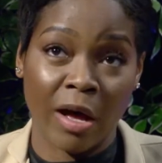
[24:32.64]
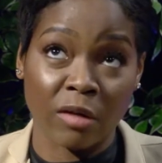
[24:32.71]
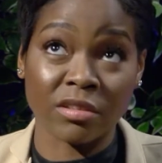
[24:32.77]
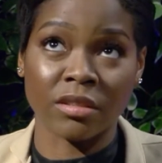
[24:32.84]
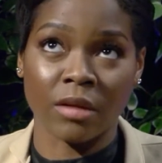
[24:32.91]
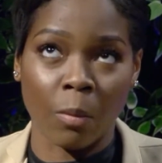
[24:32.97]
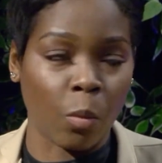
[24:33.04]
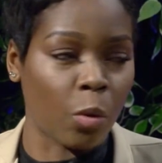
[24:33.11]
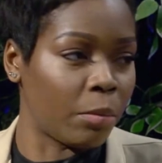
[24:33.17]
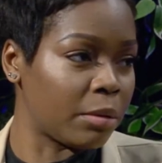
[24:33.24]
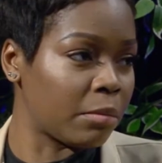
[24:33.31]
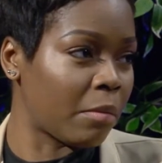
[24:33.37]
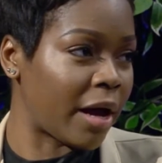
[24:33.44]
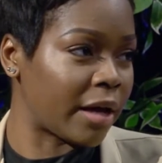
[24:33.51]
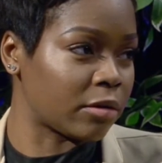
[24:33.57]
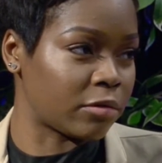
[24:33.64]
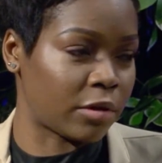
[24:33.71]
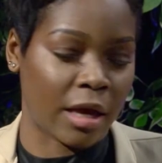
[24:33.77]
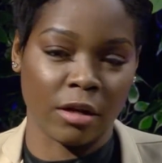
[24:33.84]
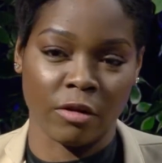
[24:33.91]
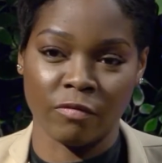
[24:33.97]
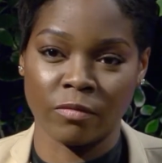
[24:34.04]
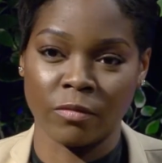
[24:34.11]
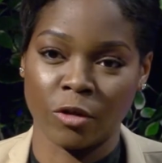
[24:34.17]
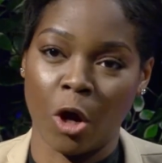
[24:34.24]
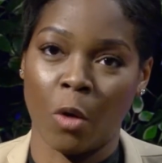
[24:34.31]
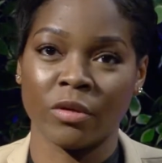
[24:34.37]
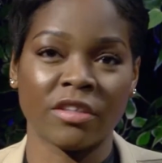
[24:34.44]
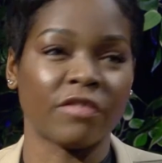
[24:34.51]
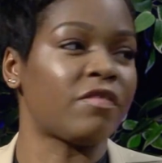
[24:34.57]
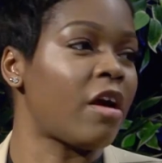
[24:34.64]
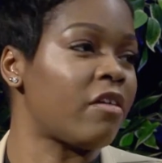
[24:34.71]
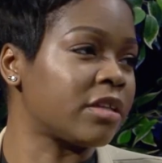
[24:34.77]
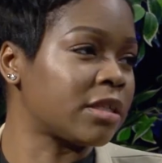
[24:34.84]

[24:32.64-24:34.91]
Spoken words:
some women might kind of go into fairy